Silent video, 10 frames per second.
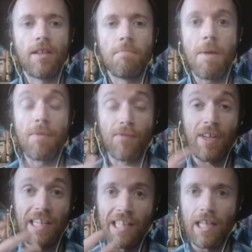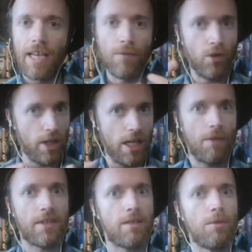maybe feel a little, even though he
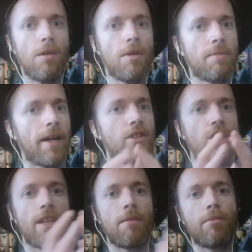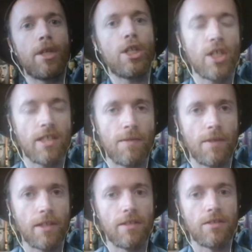obviously really respects Shane and appreciates
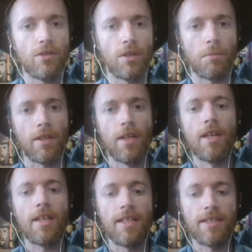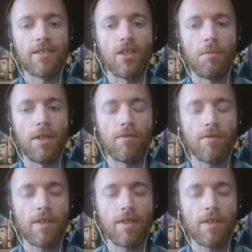everything he's doing, but is there a bit of,